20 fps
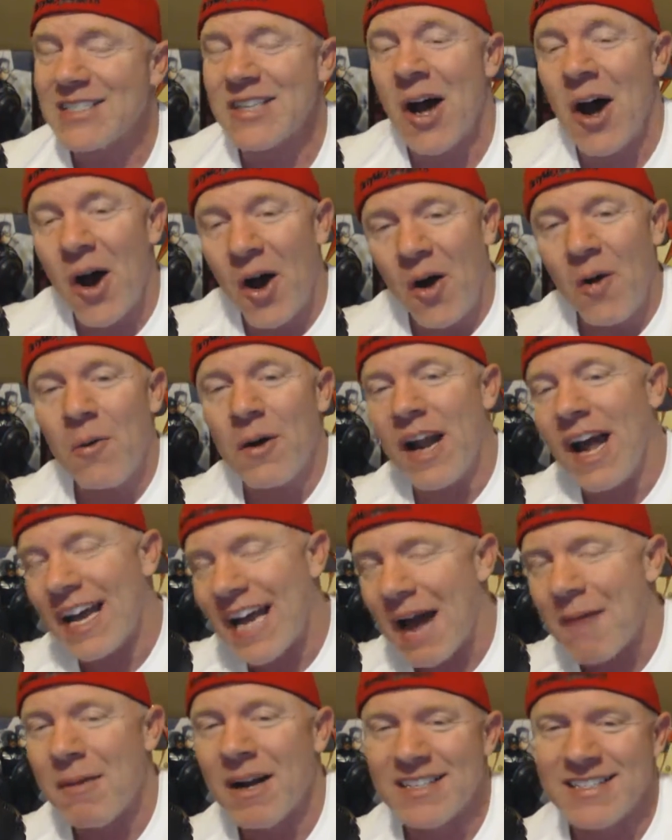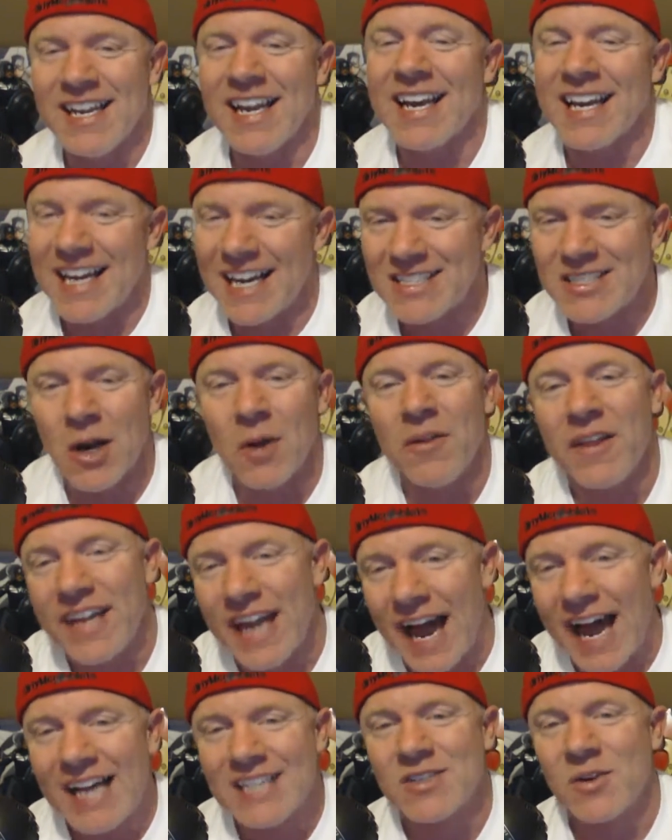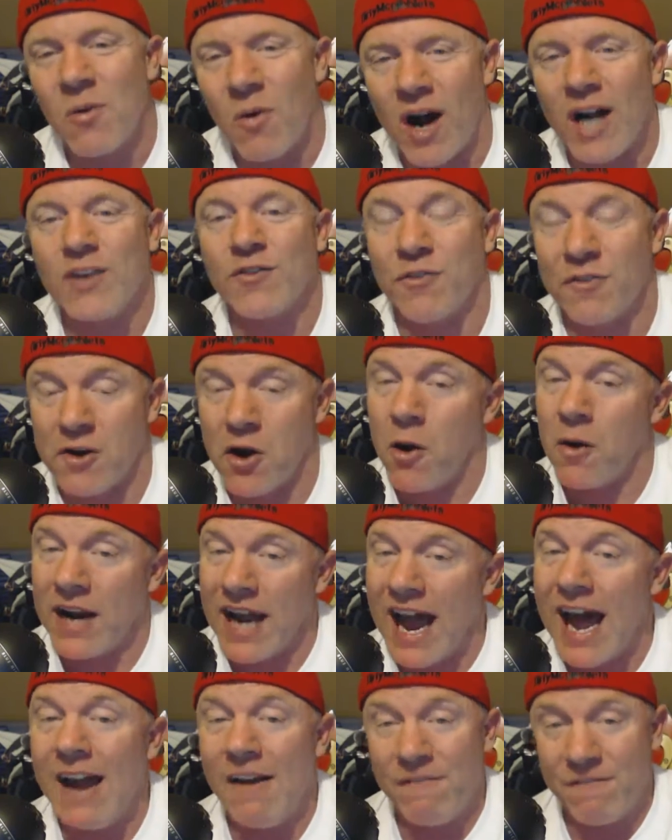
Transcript: So when I got my ticket, I told the guys to watch for an old guy.